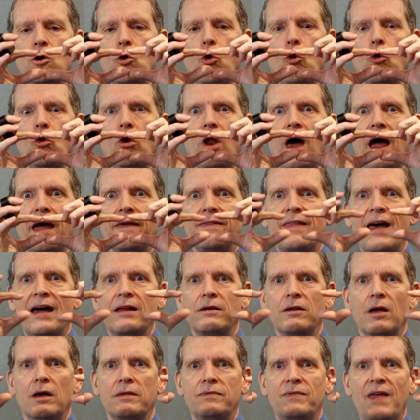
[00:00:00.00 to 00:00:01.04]
coli,
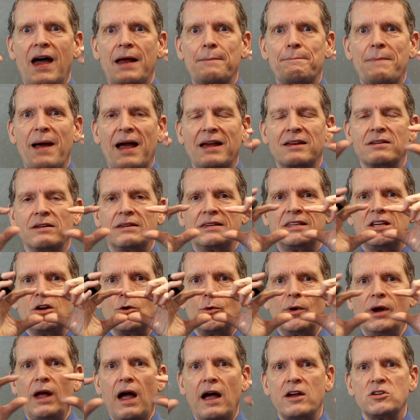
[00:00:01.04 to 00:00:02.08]
that
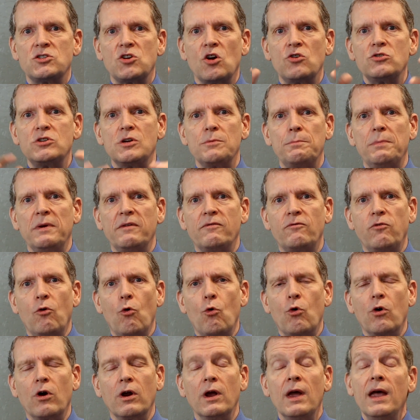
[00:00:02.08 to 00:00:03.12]
bacteria I showed you
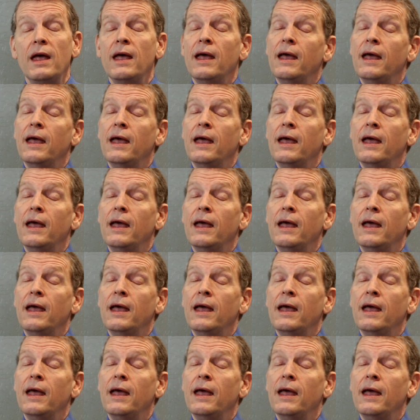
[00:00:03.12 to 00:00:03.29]
before.